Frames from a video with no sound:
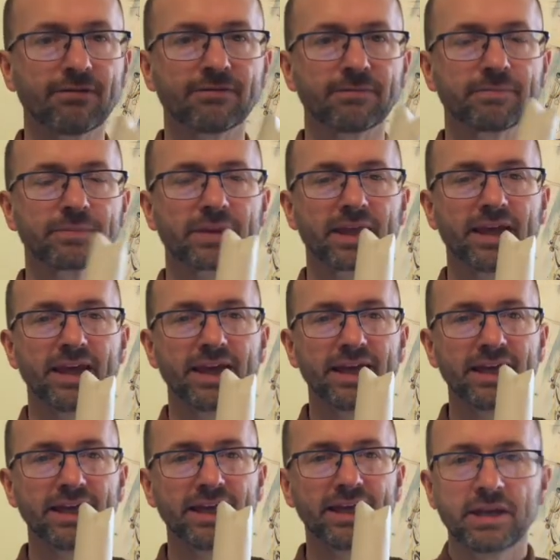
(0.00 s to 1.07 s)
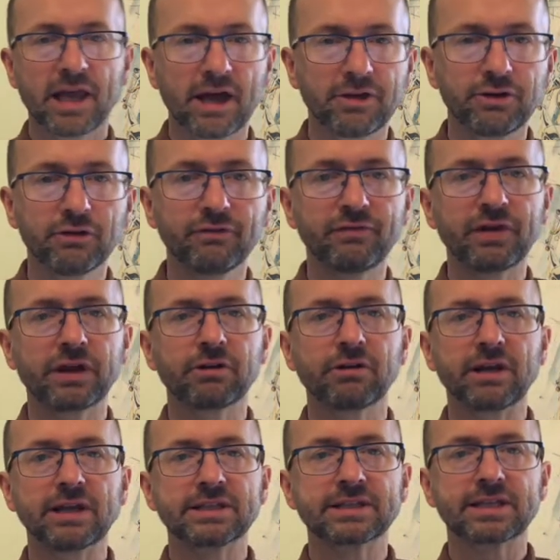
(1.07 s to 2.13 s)
Ah. Now you'll finger
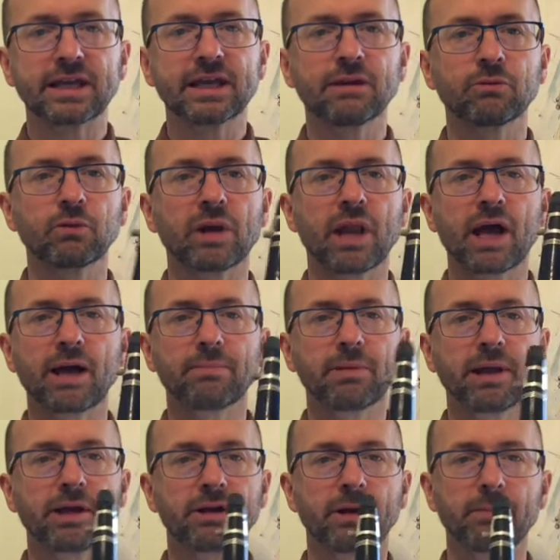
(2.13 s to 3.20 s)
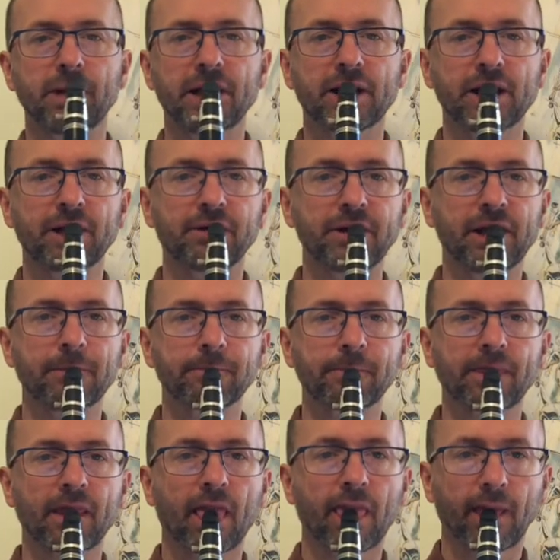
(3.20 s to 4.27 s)
it and sing it while I play it on my clarinet.
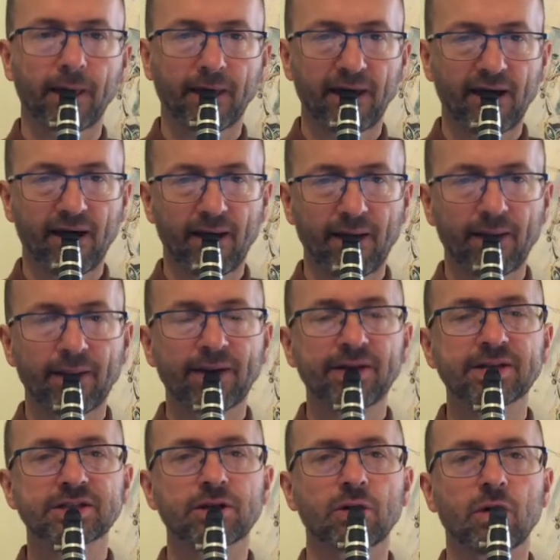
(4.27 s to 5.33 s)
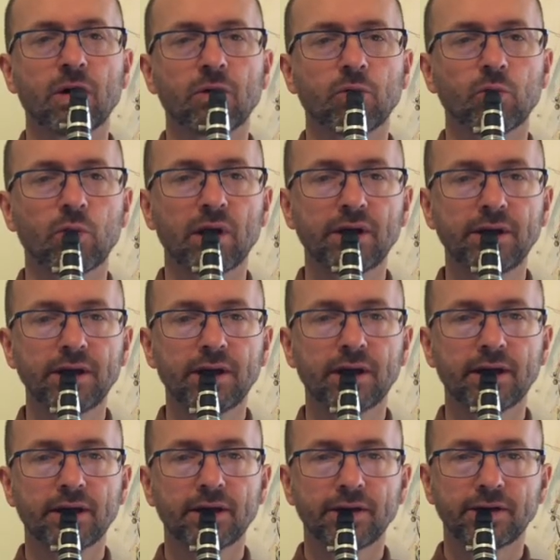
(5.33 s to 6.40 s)
So, 1,
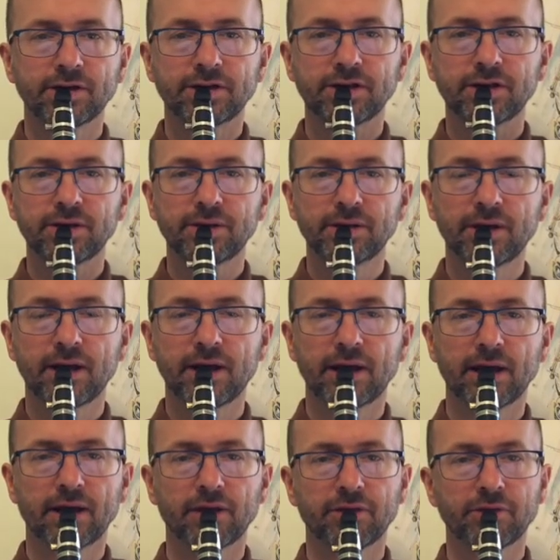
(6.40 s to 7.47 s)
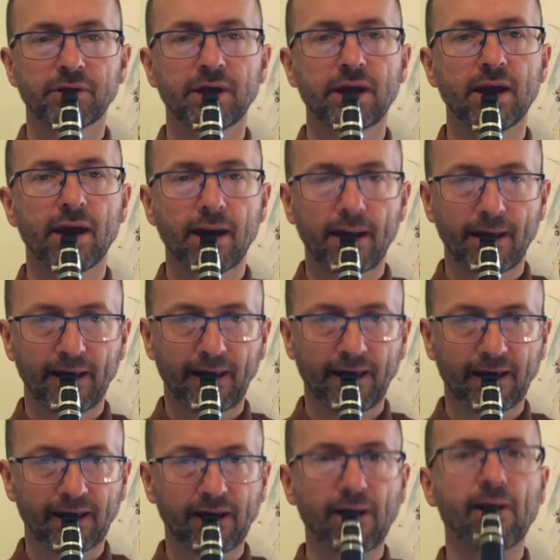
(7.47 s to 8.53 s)
2, 3,
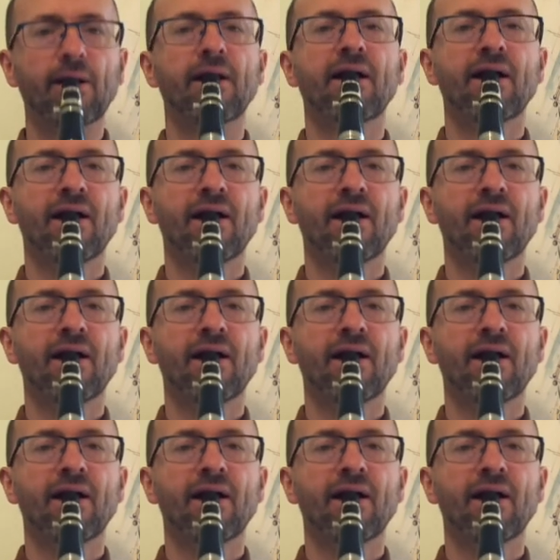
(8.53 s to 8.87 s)
go.